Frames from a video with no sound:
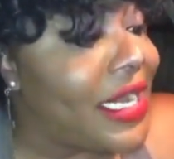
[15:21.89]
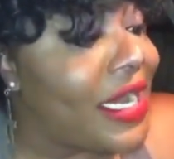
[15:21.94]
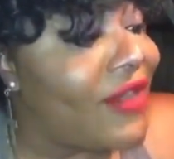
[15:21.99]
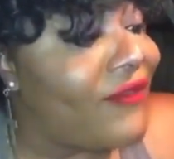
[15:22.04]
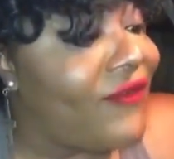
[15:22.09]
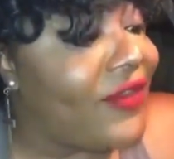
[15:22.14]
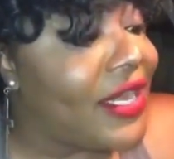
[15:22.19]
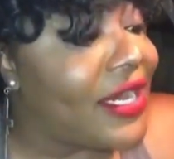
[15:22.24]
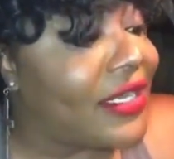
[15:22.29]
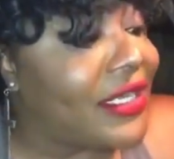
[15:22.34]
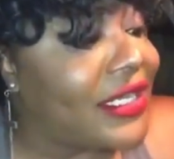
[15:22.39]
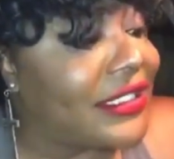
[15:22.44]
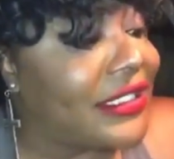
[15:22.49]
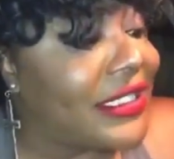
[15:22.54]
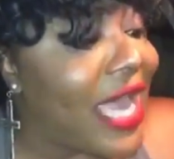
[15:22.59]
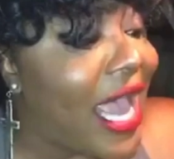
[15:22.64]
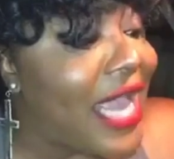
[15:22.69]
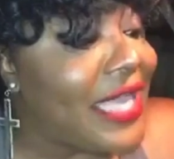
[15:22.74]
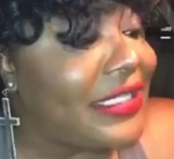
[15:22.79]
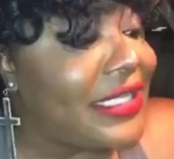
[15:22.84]
Leviticus
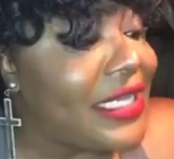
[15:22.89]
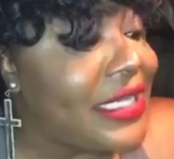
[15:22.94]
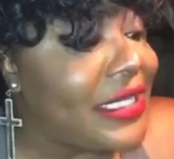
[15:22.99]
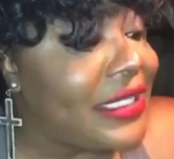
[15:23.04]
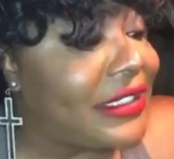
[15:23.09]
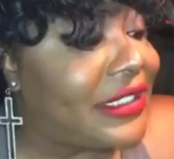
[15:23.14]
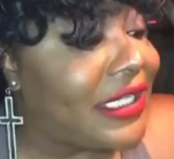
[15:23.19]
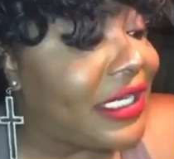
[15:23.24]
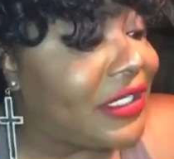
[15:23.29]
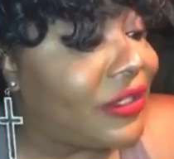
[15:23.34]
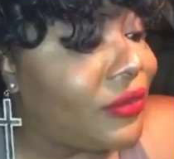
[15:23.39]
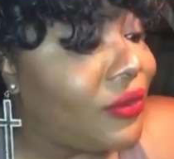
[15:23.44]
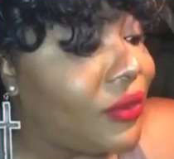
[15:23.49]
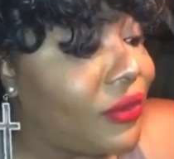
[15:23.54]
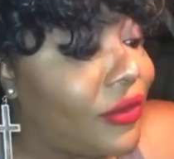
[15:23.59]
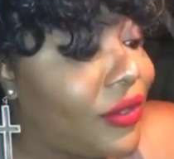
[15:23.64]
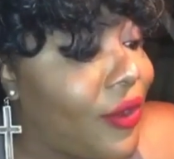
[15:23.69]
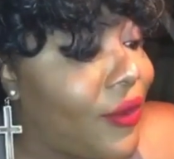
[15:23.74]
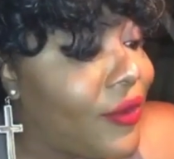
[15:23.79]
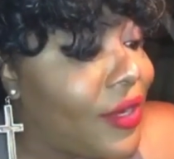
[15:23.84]

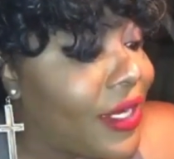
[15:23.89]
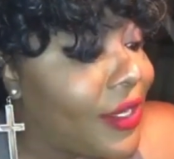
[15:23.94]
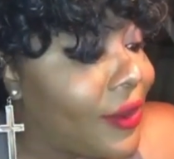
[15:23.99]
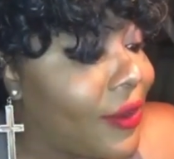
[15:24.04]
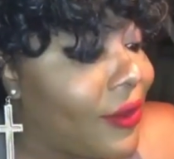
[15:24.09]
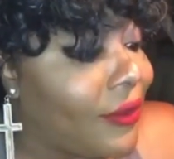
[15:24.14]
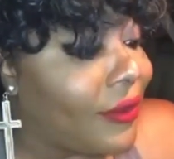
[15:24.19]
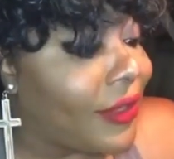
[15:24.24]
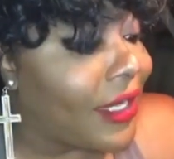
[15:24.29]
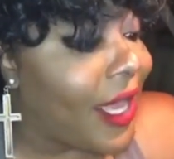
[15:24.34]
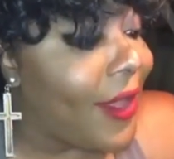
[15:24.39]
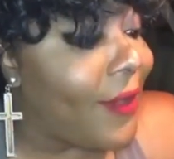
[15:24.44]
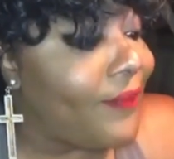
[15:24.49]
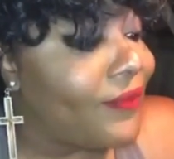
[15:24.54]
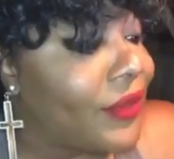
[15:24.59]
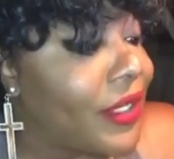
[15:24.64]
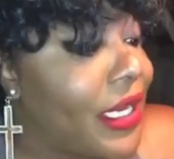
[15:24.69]
19:6-30, okay?